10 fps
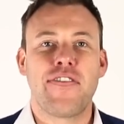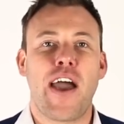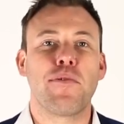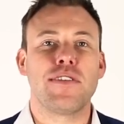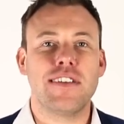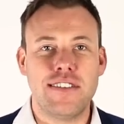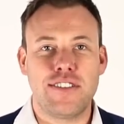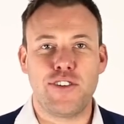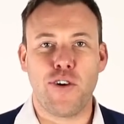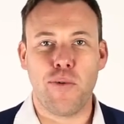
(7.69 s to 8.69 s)
they will listen
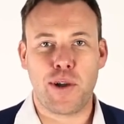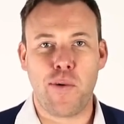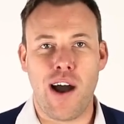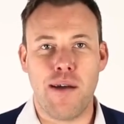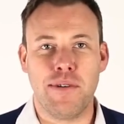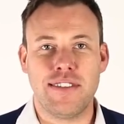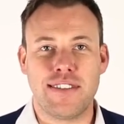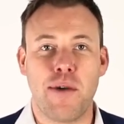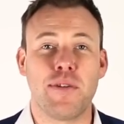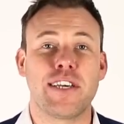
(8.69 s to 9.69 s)
to your
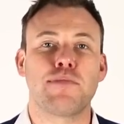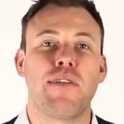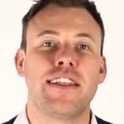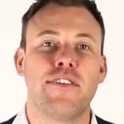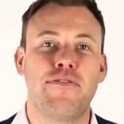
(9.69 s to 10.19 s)
requirements and will explain